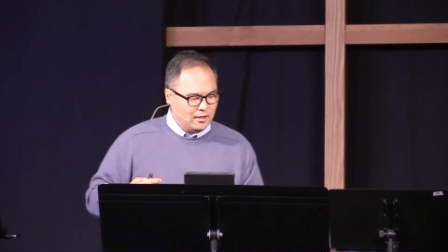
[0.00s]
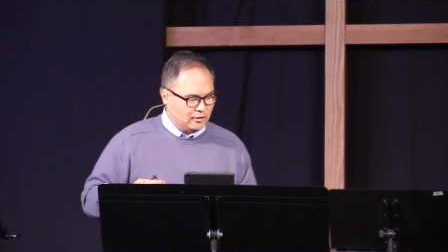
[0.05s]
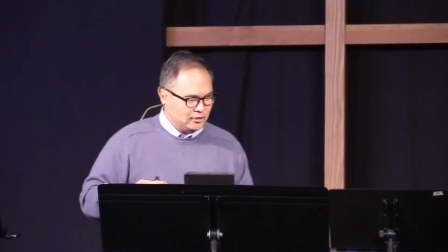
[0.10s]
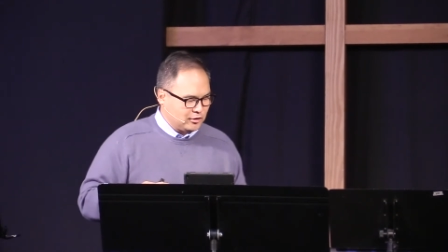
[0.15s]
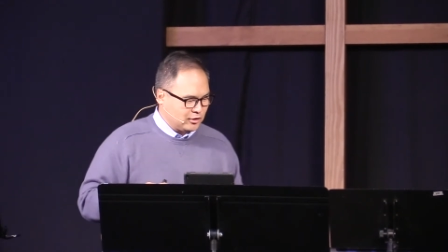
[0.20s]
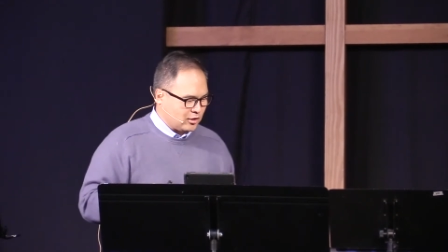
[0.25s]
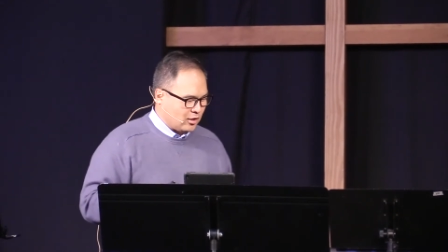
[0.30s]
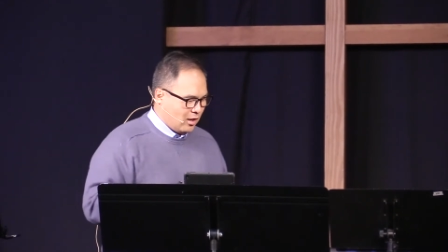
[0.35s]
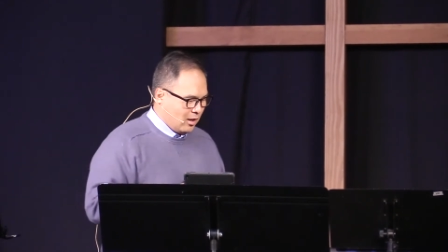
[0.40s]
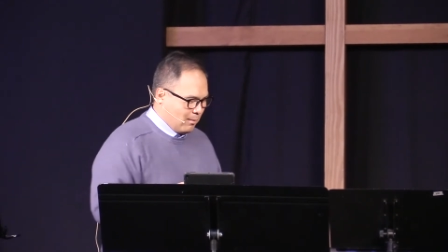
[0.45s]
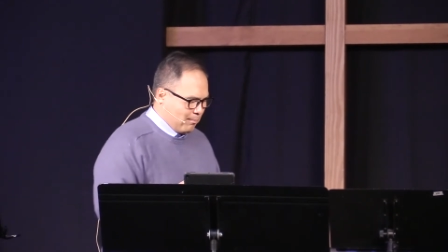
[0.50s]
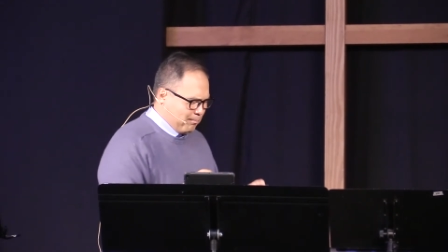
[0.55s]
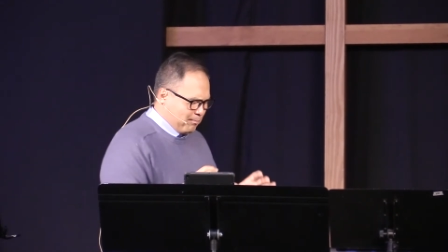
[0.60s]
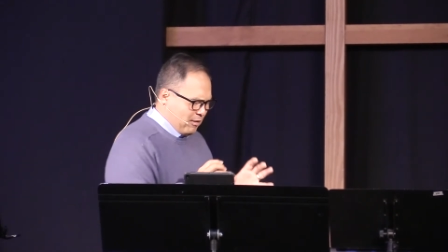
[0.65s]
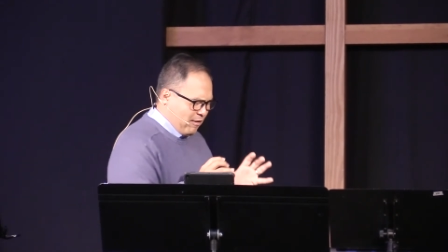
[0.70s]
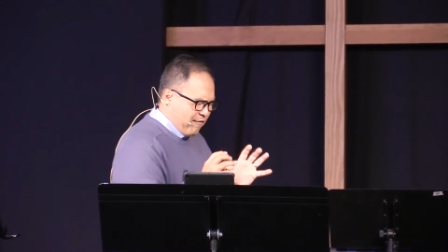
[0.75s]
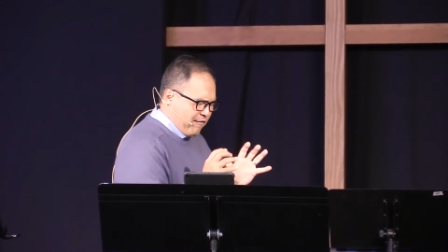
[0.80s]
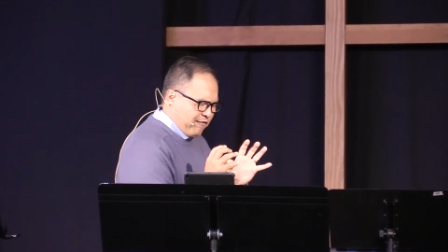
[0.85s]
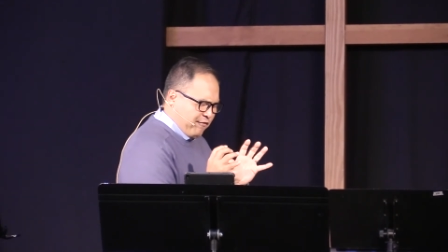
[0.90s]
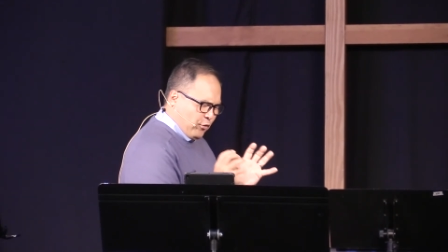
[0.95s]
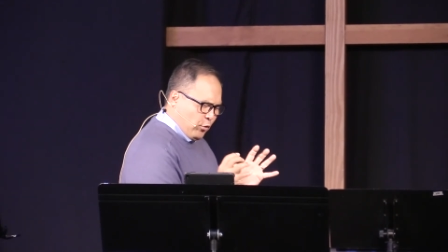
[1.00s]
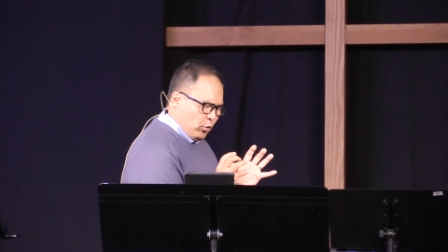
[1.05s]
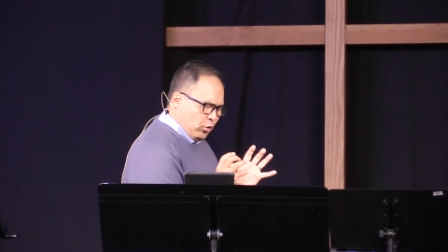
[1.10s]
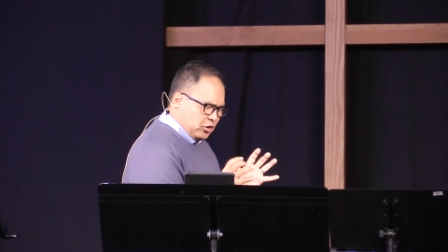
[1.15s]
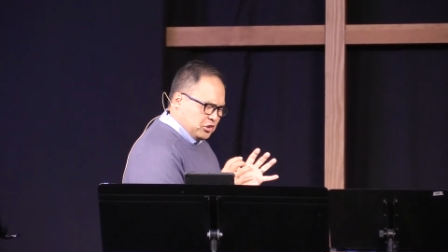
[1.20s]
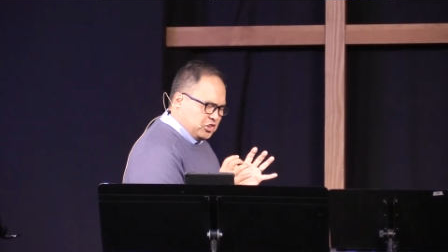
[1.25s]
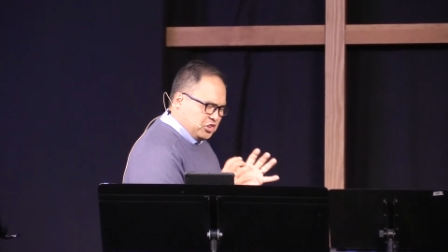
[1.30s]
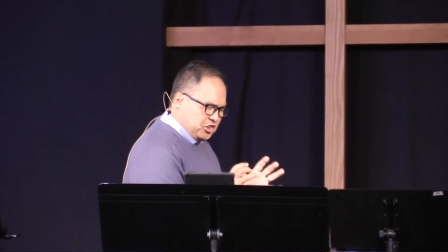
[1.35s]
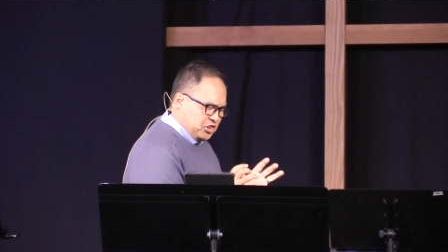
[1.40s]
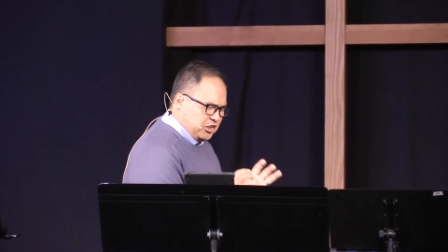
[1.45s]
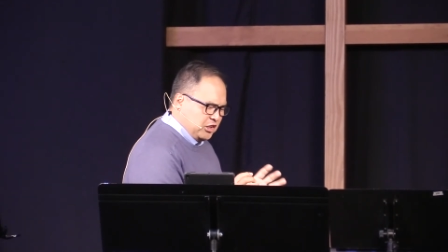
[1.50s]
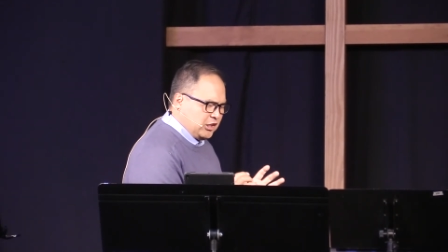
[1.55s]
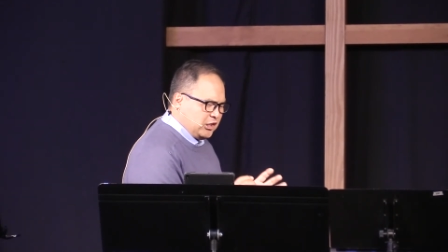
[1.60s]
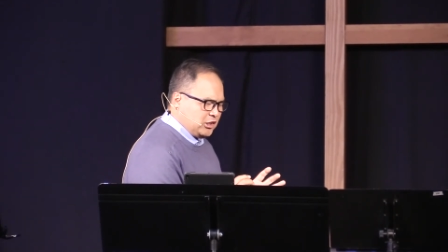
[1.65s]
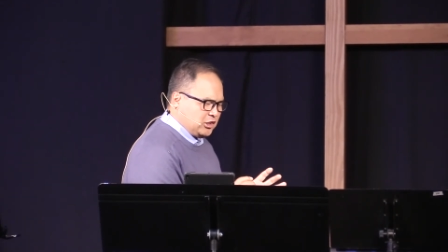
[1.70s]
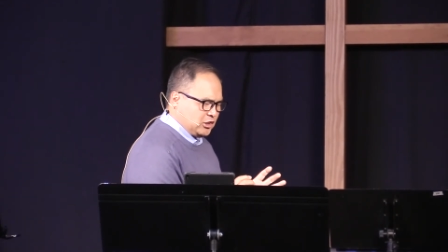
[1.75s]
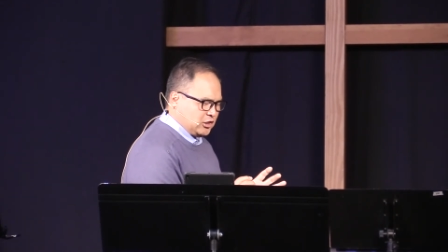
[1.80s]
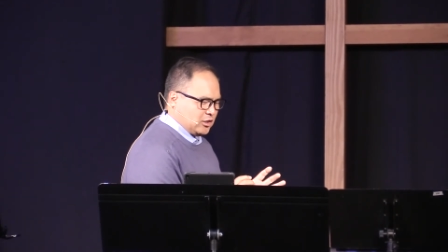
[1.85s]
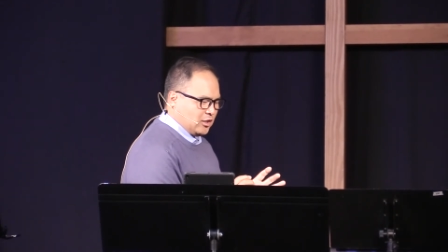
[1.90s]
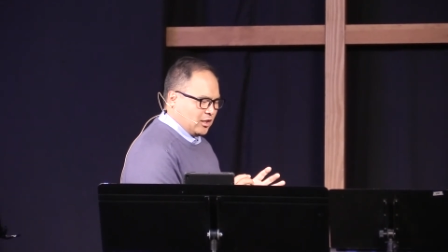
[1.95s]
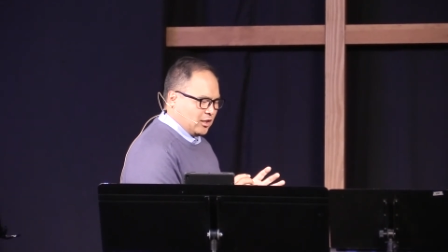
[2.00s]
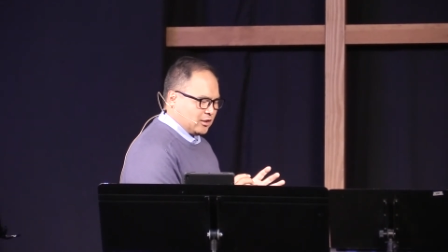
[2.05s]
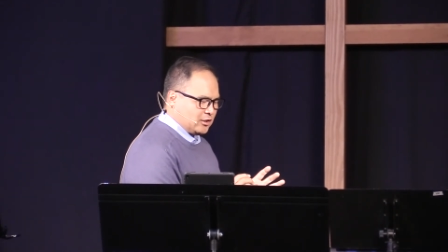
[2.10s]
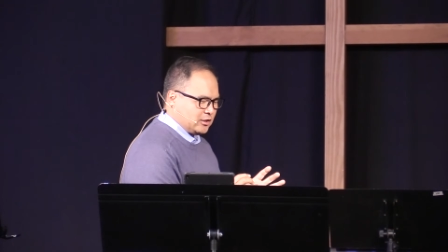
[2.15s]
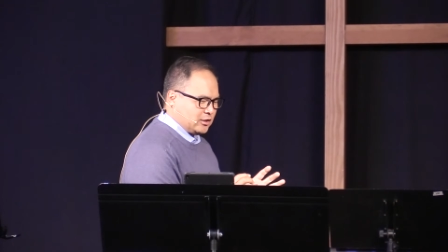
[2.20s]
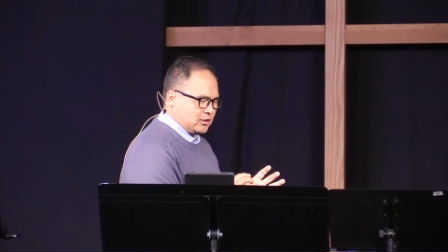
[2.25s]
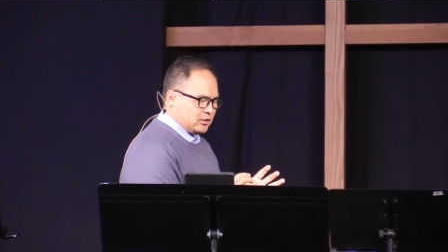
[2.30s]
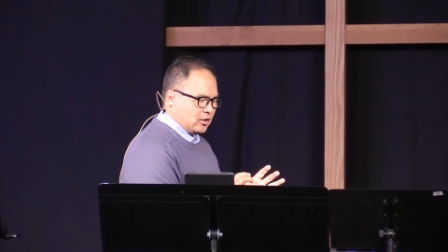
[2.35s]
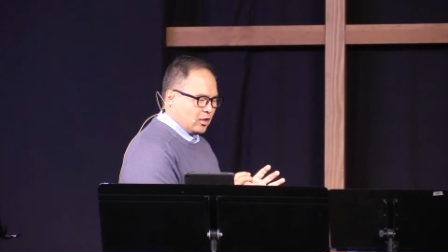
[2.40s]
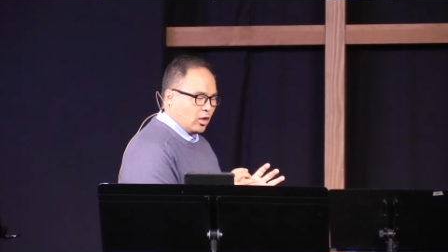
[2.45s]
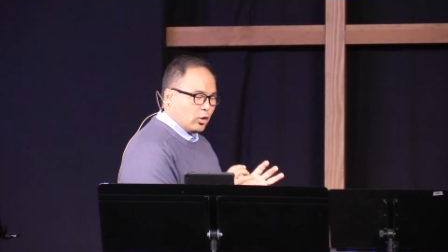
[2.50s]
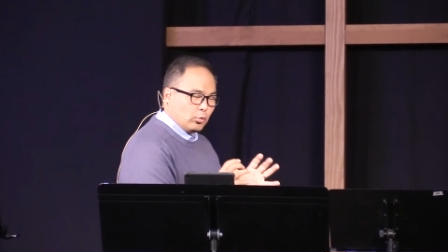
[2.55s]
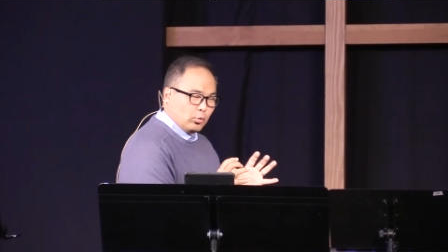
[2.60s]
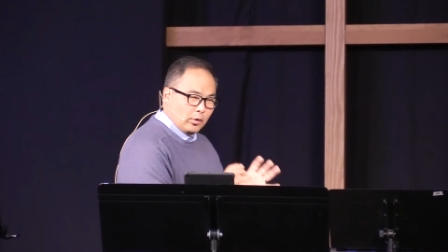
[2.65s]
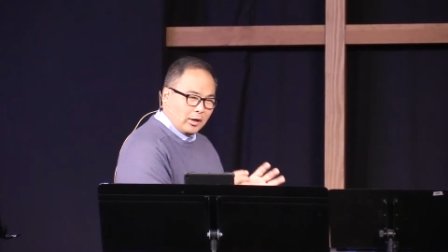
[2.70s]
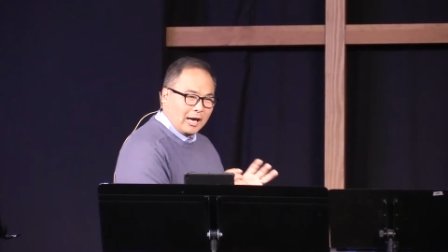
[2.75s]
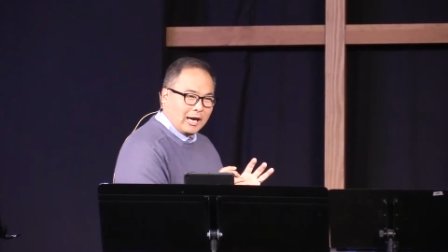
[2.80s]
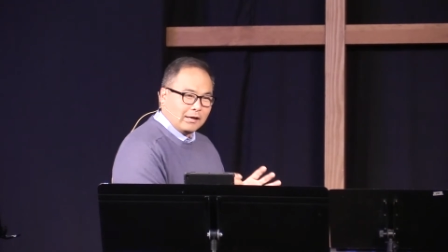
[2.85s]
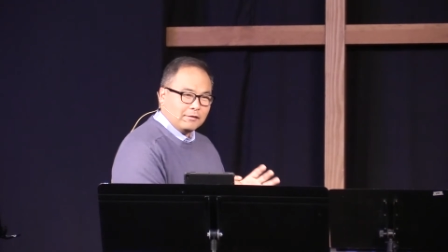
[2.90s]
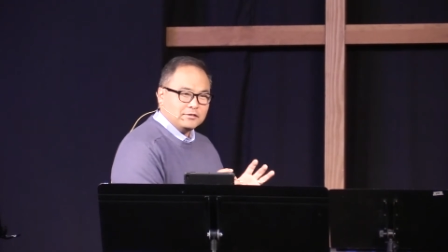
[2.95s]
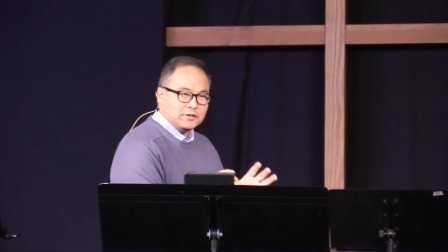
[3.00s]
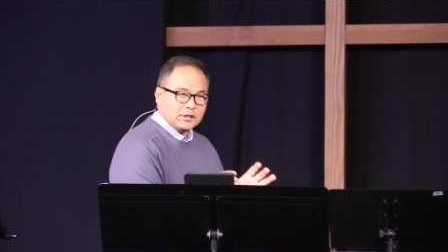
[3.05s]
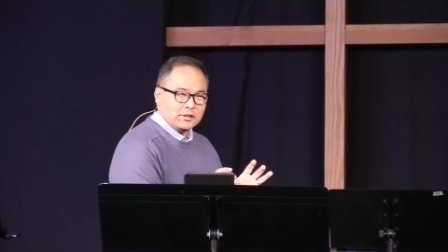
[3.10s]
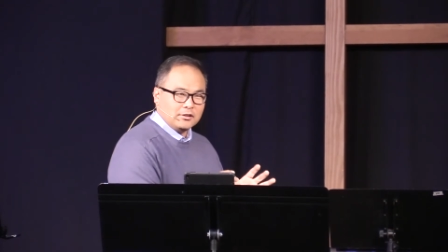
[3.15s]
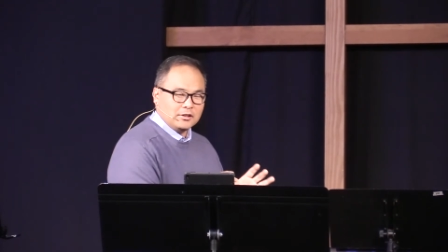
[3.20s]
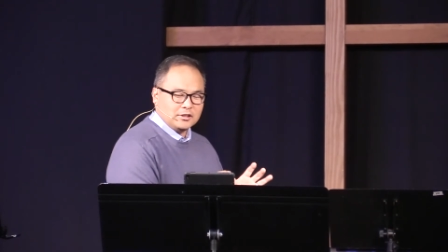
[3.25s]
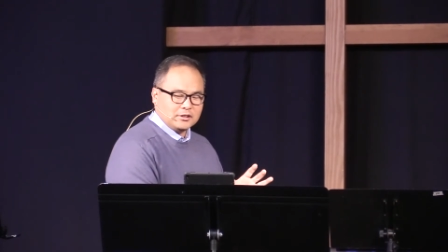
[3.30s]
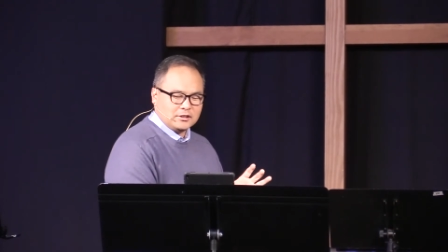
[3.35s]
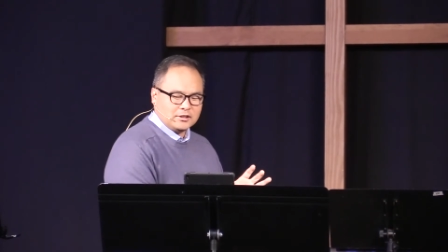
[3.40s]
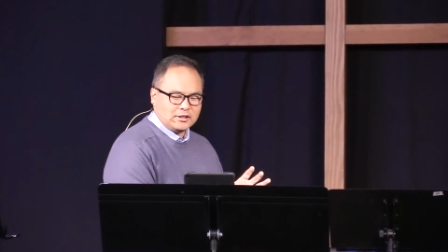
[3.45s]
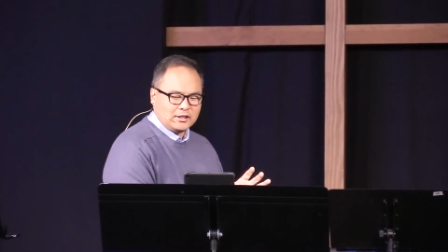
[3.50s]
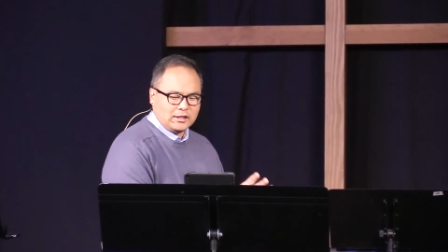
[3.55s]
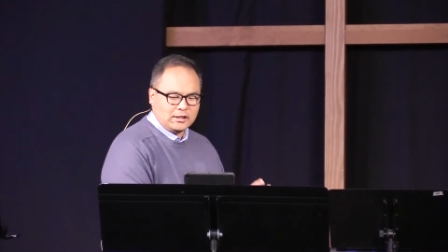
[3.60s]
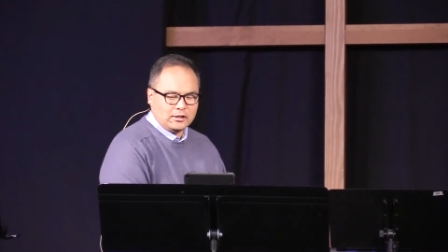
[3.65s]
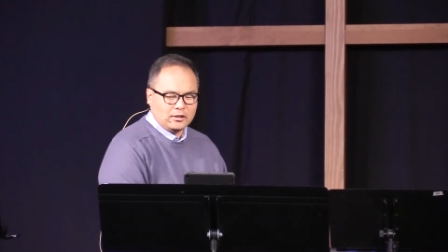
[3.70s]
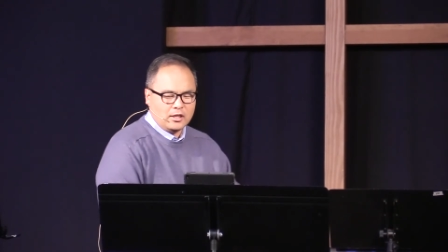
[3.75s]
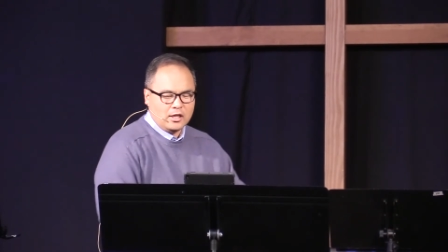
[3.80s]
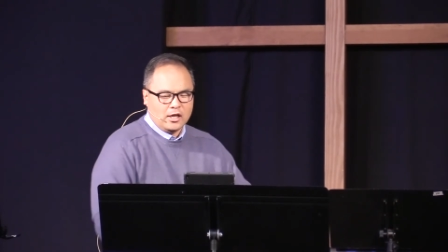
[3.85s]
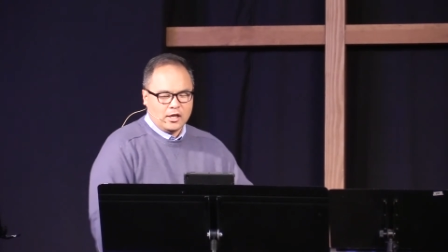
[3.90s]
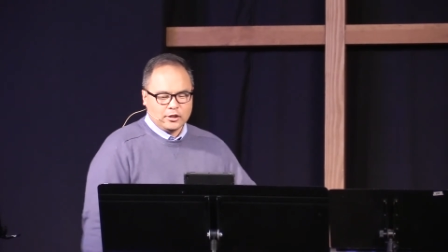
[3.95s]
to come before Jesus arrives on the scene.